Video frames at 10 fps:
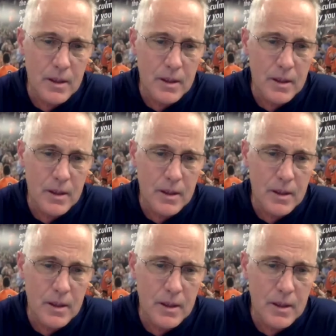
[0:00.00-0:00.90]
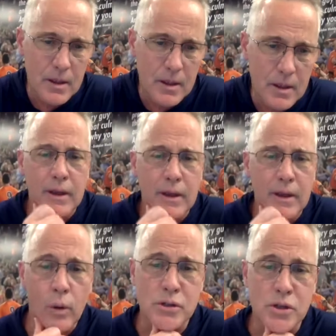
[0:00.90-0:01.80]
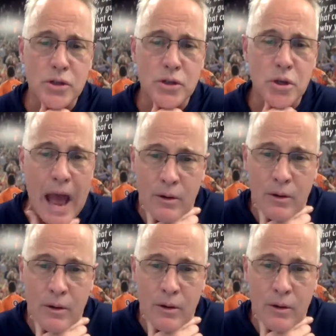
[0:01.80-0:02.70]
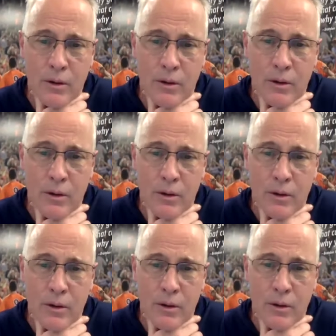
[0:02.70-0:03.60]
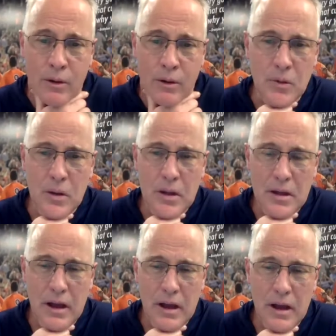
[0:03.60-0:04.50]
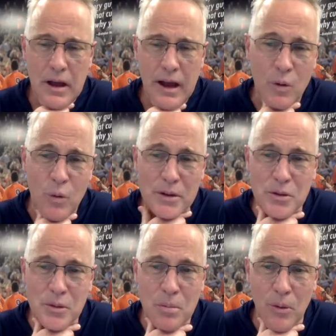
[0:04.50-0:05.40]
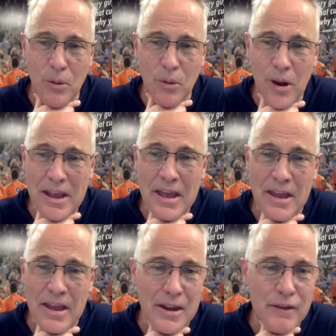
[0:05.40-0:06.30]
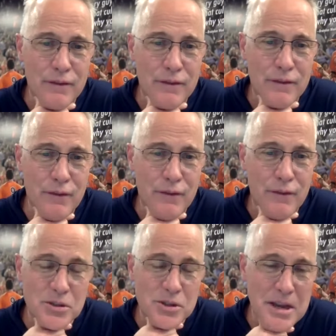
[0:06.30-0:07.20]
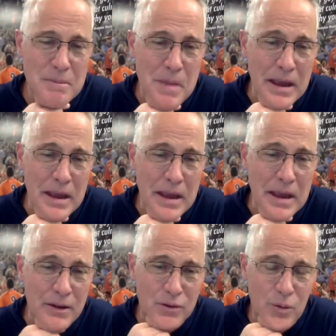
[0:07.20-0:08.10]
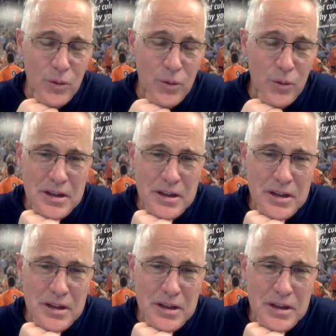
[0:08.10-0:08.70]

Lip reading: John, in order to adequately introduce you, I am going to bring in a former teammate of yours